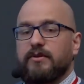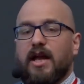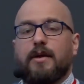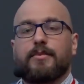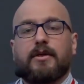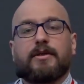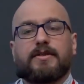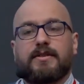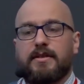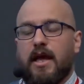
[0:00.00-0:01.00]

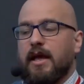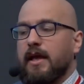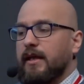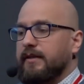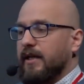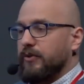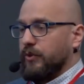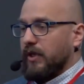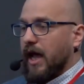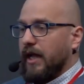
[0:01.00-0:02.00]
libraries that
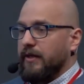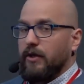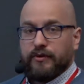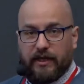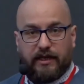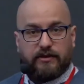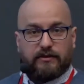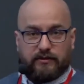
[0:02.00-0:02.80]
rely on a